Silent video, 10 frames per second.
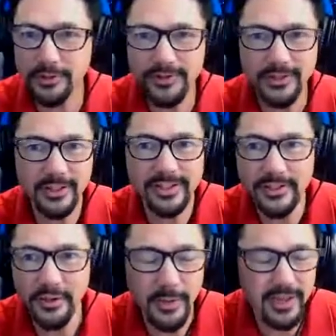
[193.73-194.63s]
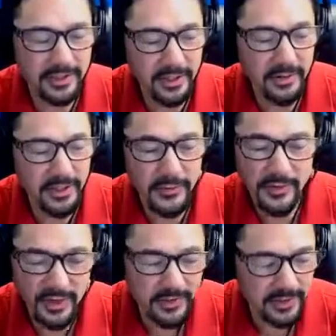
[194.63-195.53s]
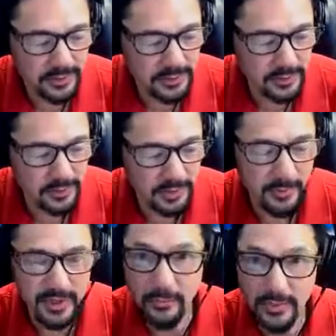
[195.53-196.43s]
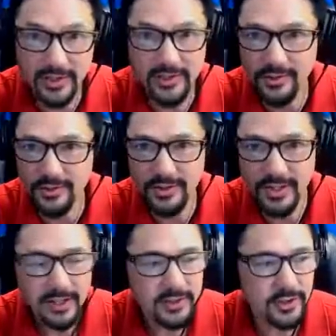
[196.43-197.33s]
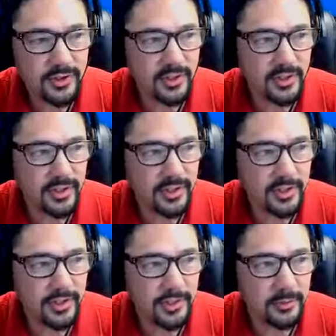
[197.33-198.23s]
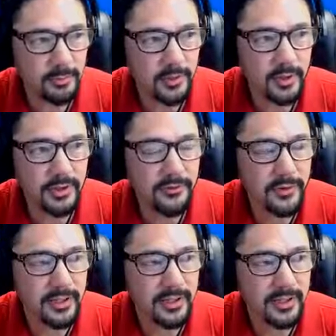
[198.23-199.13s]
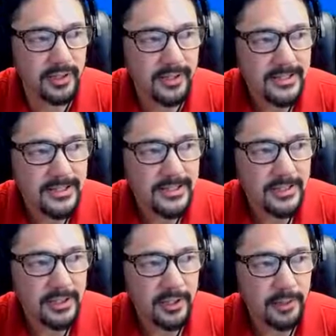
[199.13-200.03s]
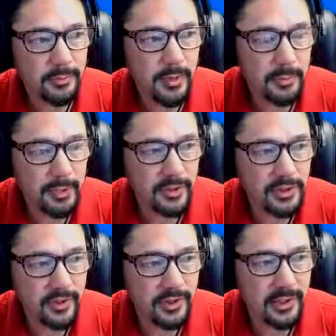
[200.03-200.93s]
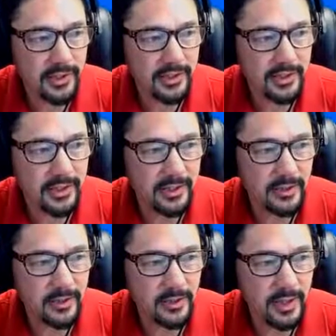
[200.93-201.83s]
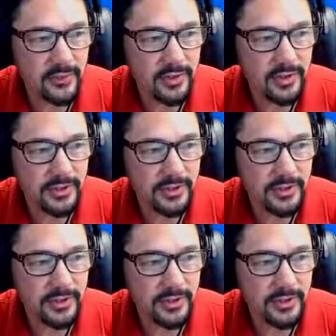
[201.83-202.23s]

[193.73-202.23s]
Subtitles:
instead of paying another advertiser, I'll just such a prolific publisher and have such a